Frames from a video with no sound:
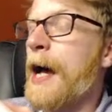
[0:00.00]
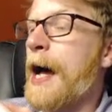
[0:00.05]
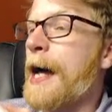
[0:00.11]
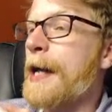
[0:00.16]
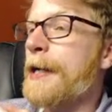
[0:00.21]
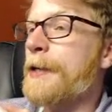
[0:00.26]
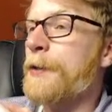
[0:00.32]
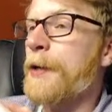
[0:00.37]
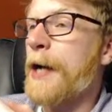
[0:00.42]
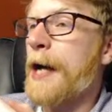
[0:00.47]

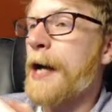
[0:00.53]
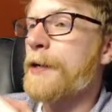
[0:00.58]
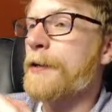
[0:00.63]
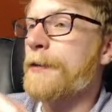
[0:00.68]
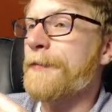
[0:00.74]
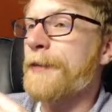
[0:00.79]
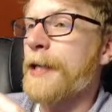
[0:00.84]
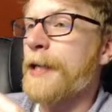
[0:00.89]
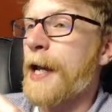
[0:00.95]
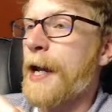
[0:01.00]
I
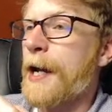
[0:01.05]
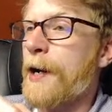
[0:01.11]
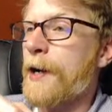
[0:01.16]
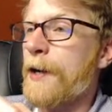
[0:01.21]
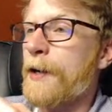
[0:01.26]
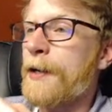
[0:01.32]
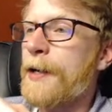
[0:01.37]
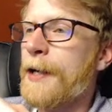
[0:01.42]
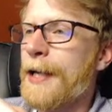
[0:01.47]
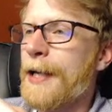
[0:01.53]
don't even
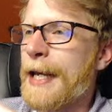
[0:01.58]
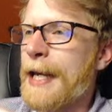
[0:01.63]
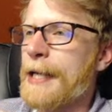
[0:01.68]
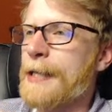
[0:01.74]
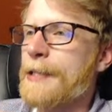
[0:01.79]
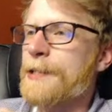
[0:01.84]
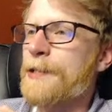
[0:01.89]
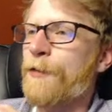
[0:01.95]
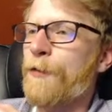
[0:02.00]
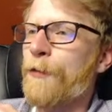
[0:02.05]
care.
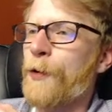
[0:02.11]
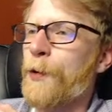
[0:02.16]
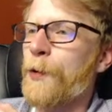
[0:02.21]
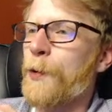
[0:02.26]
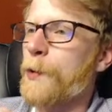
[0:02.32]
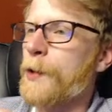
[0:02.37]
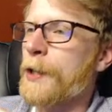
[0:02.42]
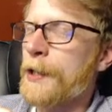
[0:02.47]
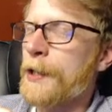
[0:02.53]
Kids' food.